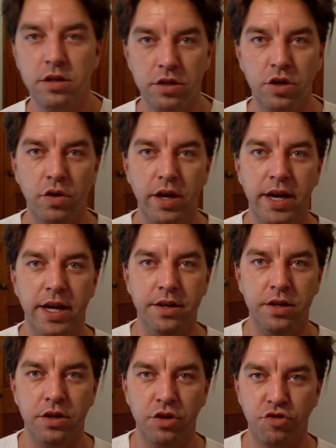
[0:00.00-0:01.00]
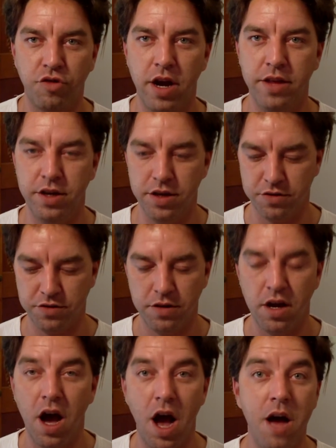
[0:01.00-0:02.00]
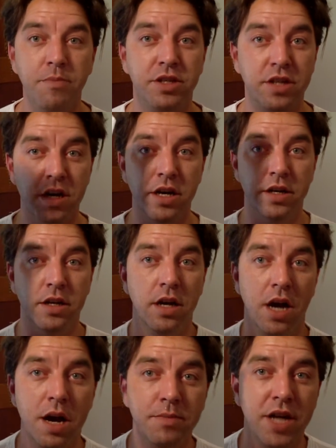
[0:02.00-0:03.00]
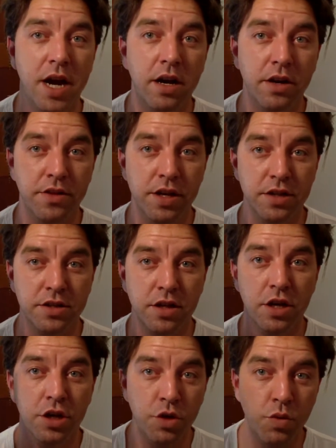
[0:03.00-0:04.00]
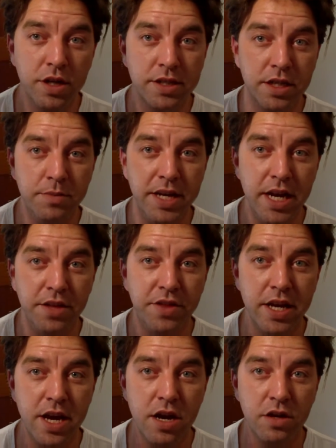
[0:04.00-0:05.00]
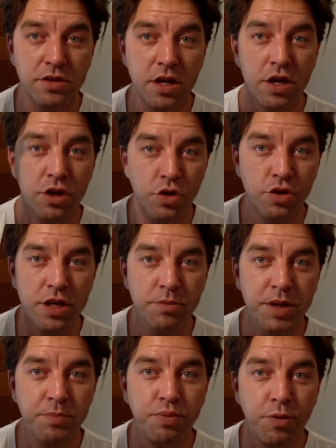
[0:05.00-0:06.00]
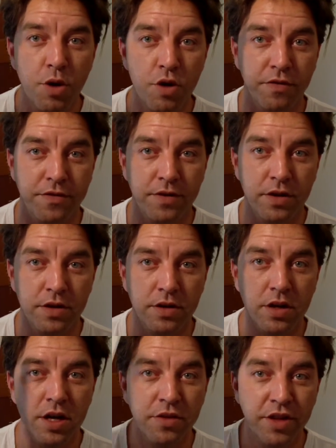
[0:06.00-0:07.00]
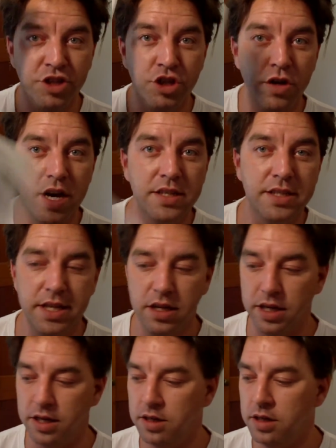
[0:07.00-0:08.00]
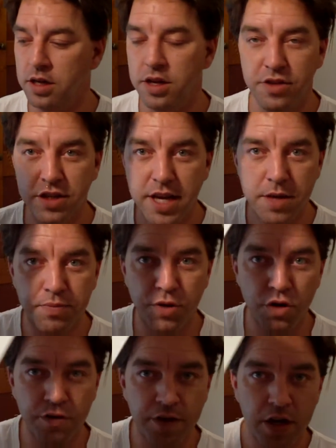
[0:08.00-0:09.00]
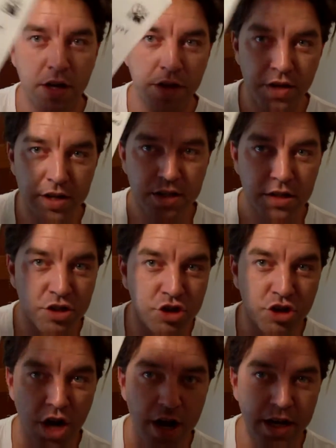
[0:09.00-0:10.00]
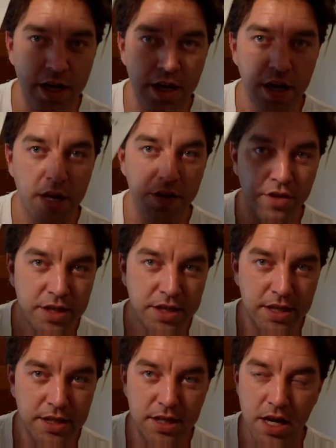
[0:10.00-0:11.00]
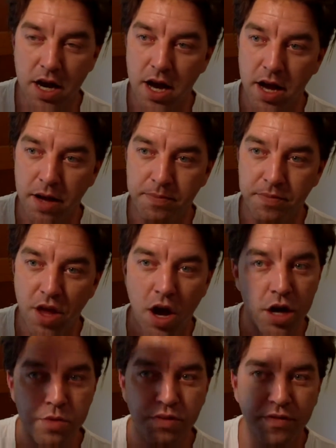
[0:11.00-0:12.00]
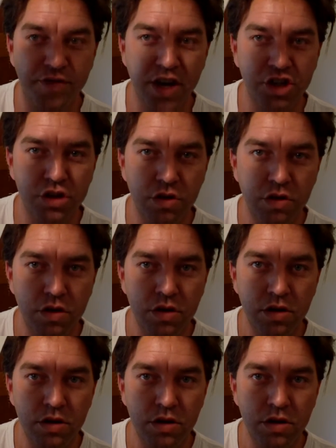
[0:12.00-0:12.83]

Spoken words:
Go ahead, try this. I'm done. I'm tired of this. You want to send me anything else? You send me proof that you're not stealing. This ain't proof. This is shoddy. This is unprofessional.